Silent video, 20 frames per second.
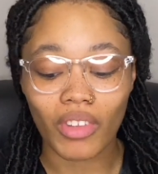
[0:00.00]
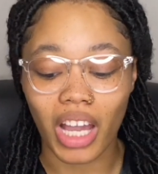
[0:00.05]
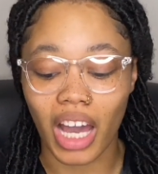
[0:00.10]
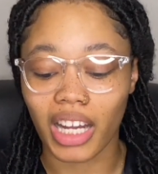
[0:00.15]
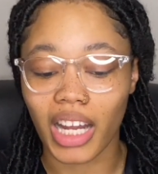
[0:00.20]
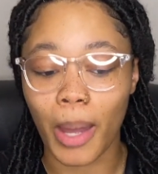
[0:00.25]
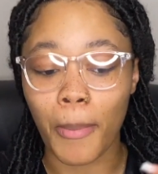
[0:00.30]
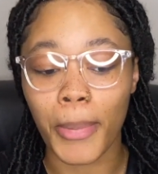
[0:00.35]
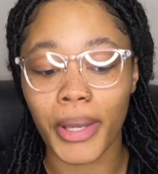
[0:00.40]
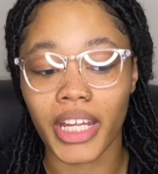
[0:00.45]
I
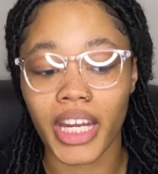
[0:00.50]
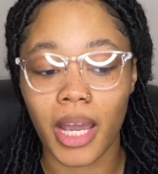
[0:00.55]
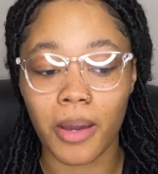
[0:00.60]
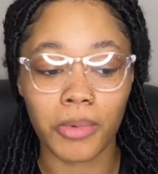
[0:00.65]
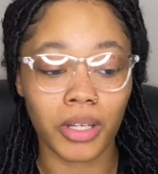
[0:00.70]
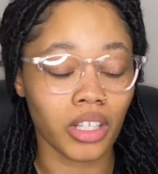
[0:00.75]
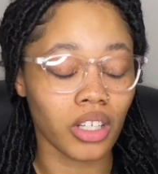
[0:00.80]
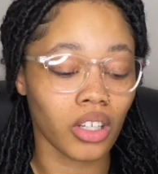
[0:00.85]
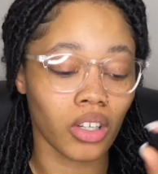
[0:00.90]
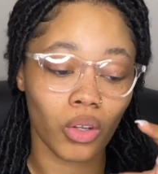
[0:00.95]
like being able
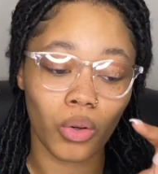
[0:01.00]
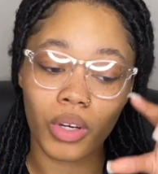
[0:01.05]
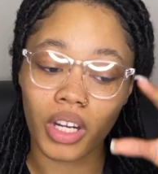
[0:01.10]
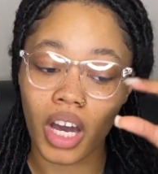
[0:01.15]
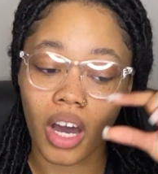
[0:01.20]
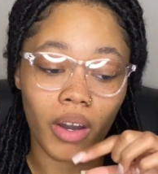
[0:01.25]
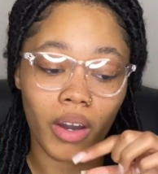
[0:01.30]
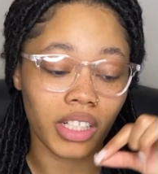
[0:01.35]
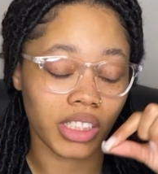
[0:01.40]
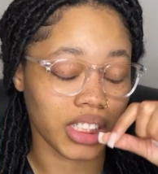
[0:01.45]
to glue it
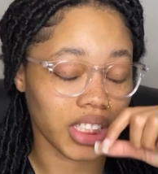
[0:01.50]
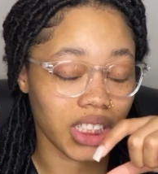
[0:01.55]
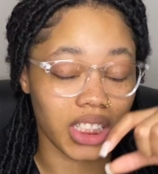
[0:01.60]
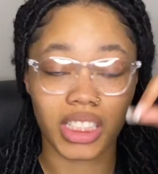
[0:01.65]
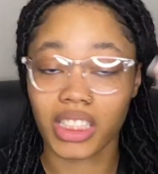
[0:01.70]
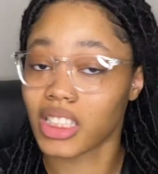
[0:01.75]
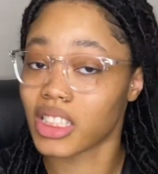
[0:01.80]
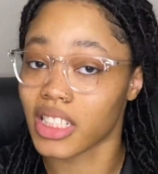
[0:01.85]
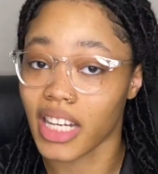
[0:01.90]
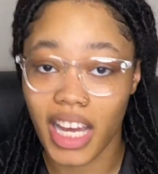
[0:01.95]
and
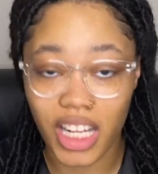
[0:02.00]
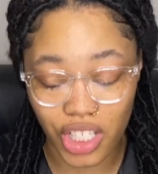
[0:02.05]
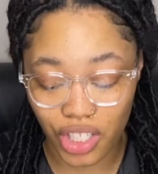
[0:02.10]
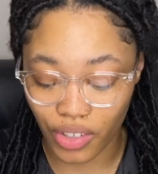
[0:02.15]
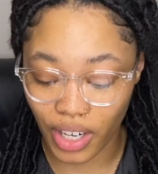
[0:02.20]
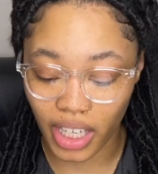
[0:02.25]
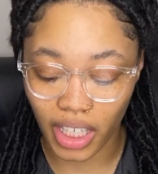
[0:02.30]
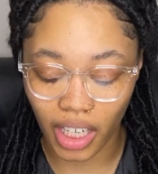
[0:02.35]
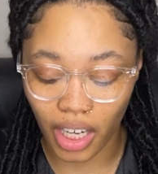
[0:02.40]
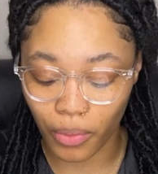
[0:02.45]
just snatch it
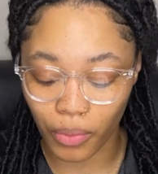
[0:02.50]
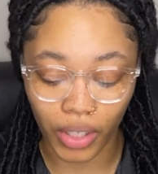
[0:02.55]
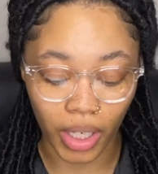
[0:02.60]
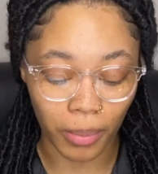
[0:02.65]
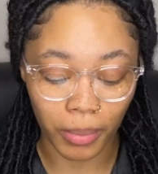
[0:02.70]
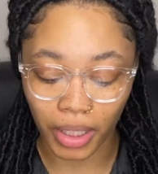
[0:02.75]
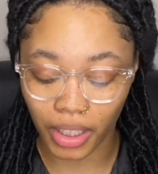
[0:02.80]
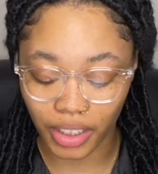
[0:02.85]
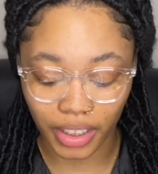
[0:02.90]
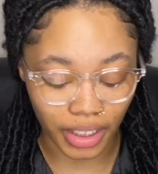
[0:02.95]
right off when
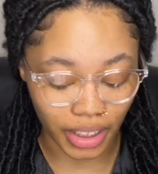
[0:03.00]
I'm done.